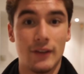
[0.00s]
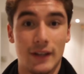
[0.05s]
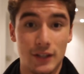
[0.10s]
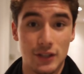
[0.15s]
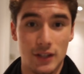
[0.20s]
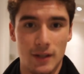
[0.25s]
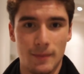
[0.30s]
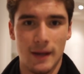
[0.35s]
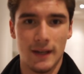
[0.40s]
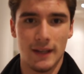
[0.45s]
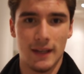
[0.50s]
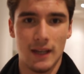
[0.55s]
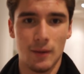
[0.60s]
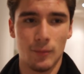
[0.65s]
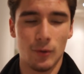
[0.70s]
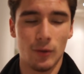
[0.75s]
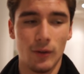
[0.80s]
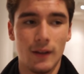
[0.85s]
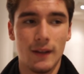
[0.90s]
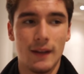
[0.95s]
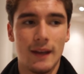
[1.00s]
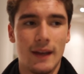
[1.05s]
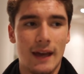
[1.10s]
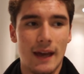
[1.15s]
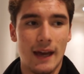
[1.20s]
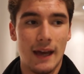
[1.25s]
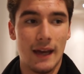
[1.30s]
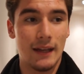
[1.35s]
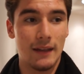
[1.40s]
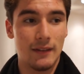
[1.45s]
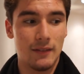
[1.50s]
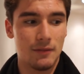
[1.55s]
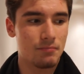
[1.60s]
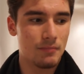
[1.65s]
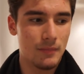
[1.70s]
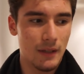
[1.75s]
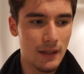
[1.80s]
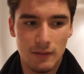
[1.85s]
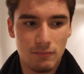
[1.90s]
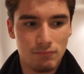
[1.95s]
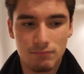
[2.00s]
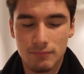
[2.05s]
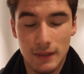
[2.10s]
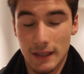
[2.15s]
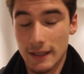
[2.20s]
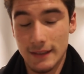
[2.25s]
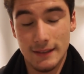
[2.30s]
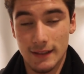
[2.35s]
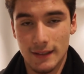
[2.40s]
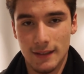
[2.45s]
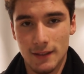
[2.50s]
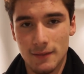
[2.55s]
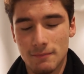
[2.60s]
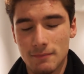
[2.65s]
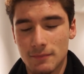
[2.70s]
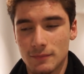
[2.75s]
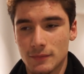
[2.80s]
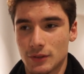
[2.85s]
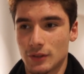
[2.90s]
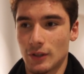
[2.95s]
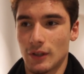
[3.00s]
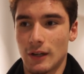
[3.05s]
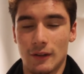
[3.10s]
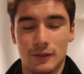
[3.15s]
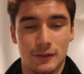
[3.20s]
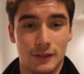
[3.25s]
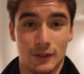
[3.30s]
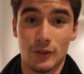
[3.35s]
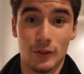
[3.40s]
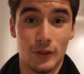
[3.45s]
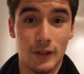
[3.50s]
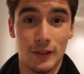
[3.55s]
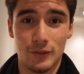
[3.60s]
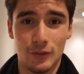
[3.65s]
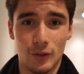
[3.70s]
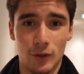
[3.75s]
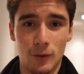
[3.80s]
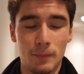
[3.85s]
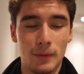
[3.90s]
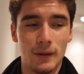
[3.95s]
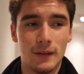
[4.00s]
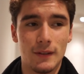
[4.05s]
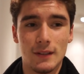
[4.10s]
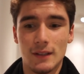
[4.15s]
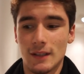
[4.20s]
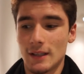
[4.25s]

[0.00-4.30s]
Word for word: an HDMI cable? And it did, so I was like, okay, dope.